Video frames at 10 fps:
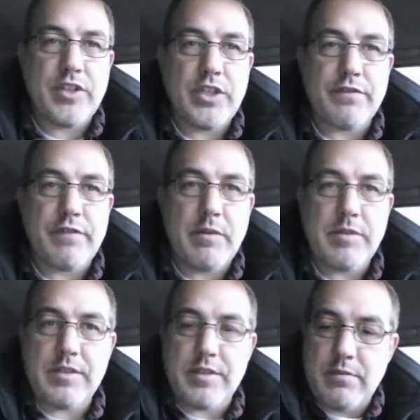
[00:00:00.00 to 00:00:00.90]
I change the
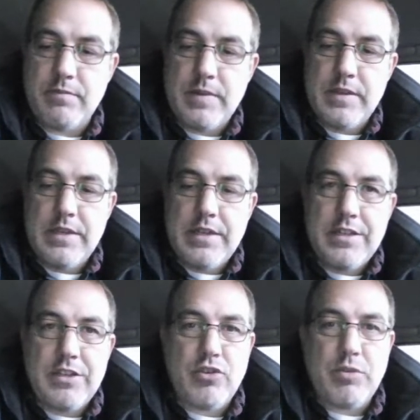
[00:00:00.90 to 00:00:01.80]
frequency some.
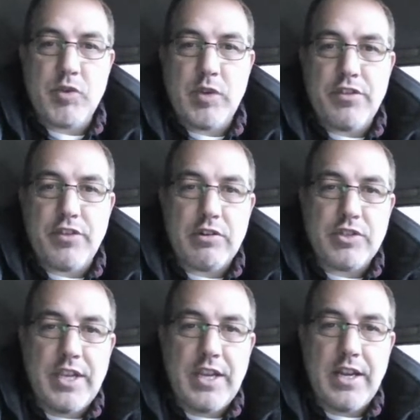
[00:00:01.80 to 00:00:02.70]
Usually between
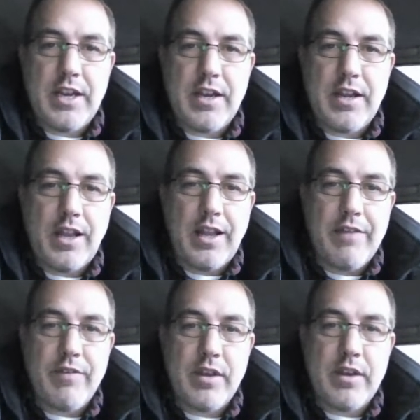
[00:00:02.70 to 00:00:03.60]
13 and
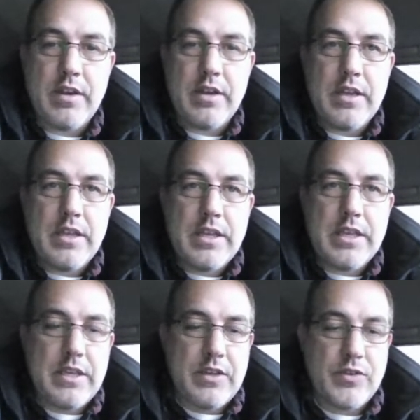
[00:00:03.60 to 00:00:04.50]
11
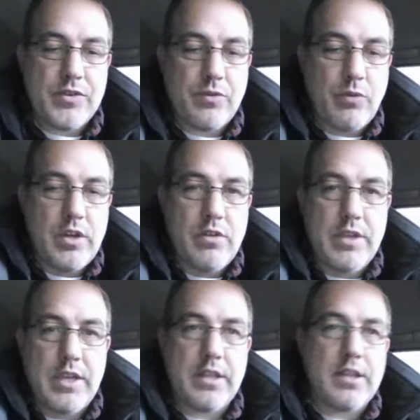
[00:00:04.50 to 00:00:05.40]
is where you
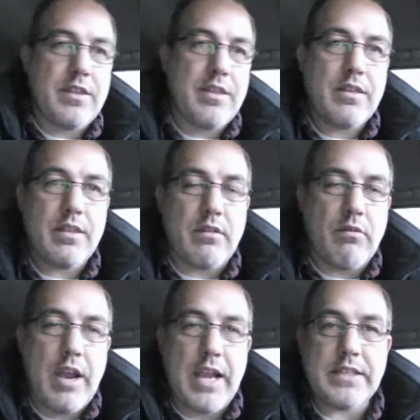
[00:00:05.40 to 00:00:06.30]
get the
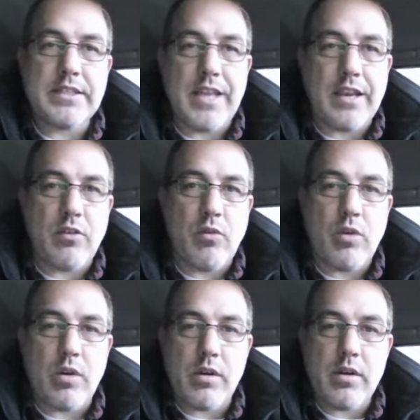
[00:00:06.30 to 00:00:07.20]
right second
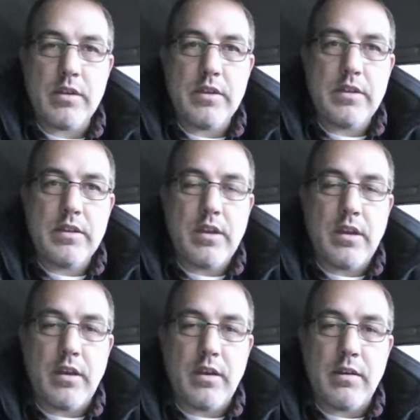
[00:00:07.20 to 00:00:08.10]
order
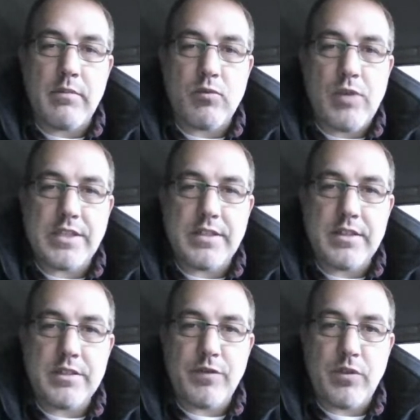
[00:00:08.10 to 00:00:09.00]

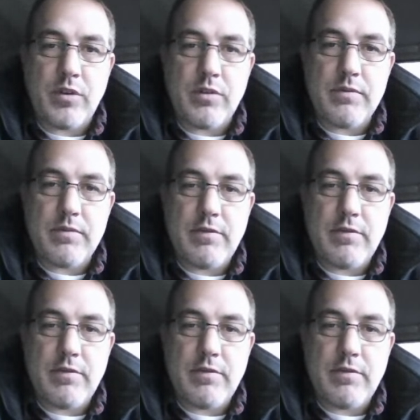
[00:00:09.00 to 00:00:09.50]
resonance for